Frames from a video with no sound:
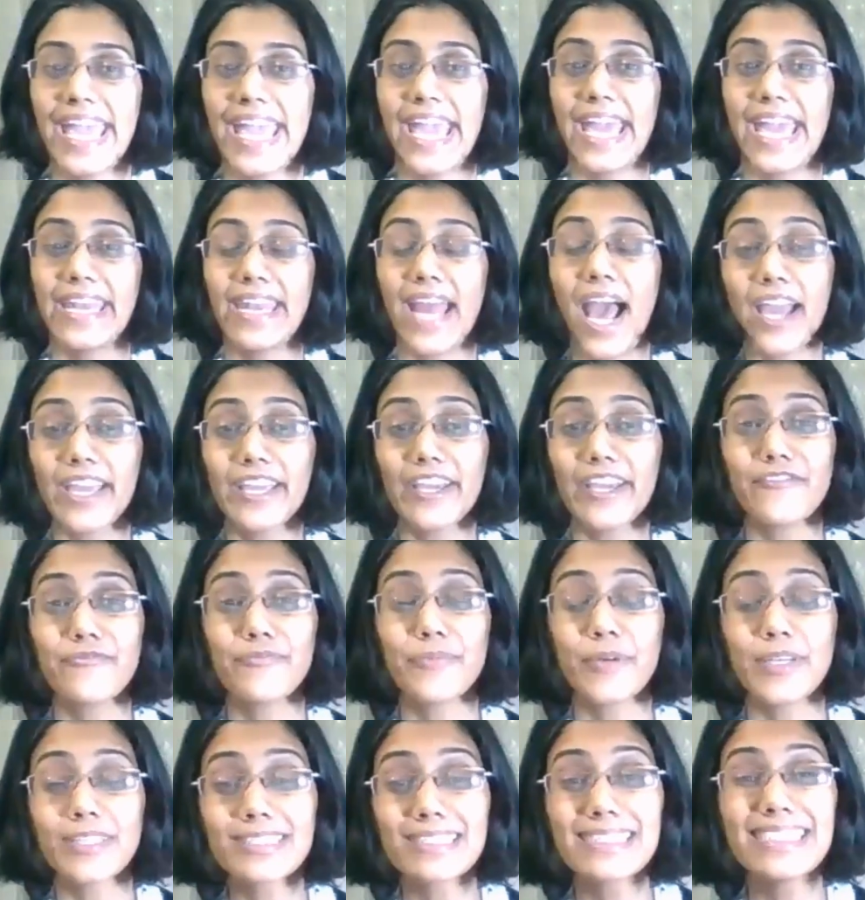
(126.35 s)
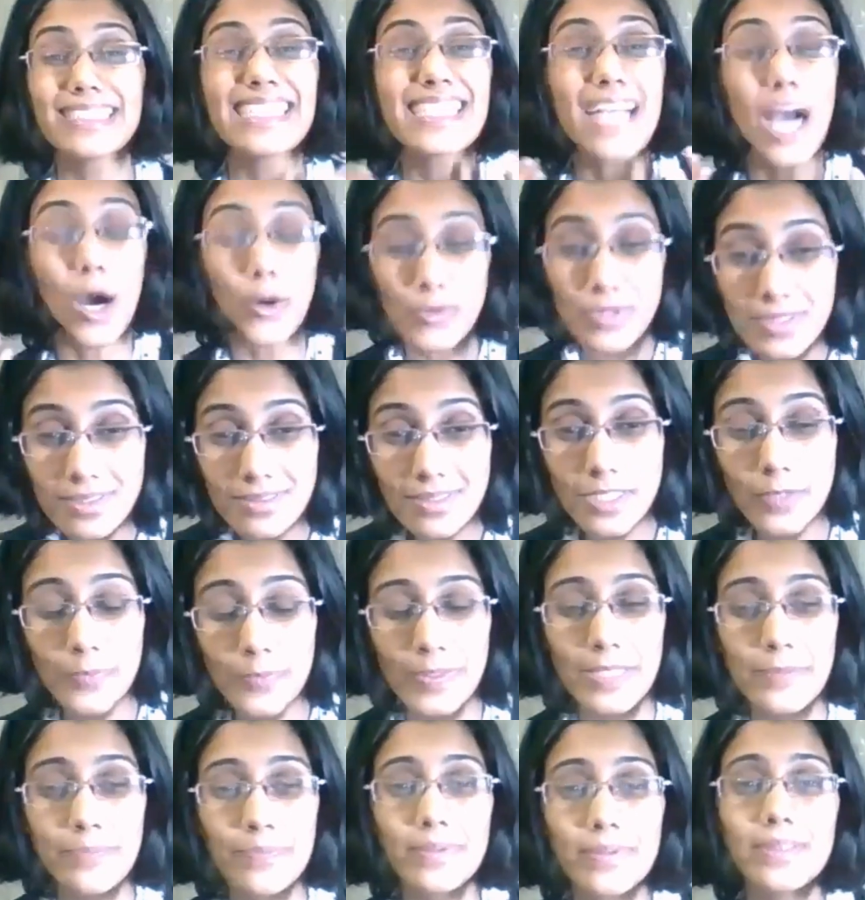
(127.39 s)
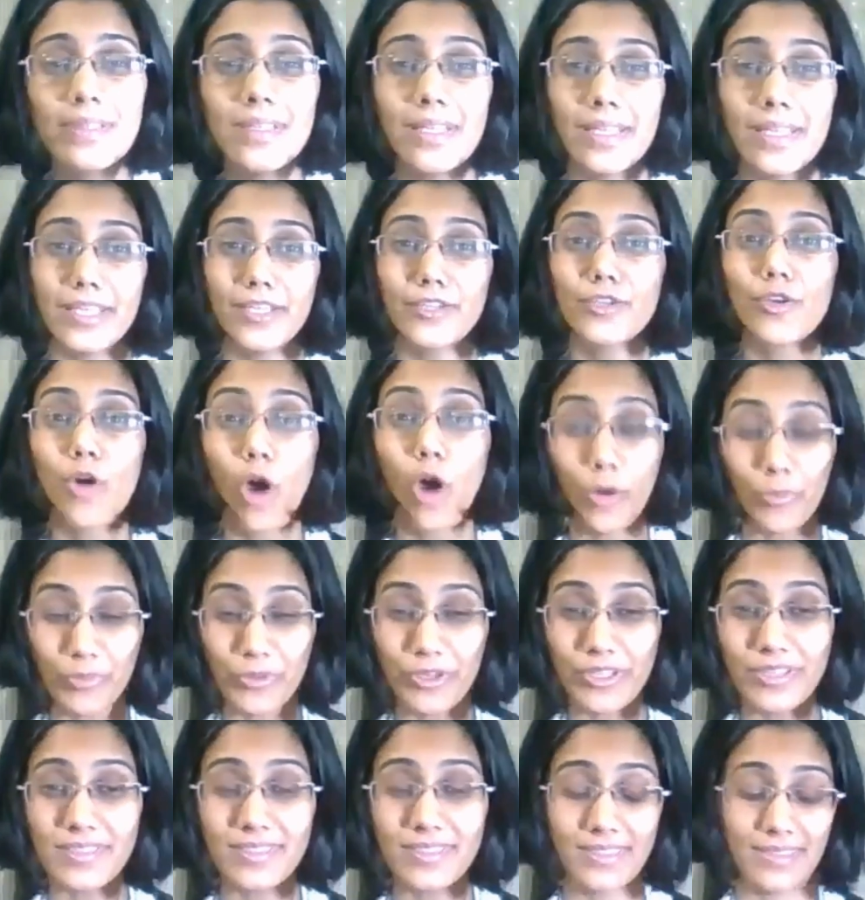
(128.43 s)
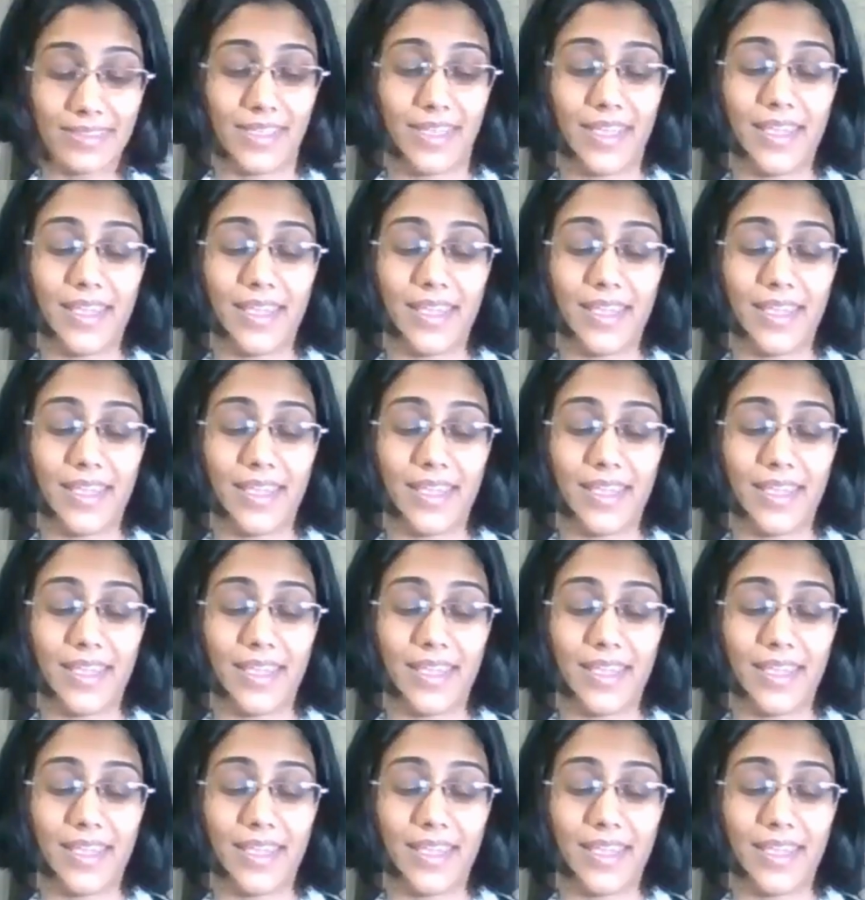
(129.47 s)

and I have personally counseled people in corporates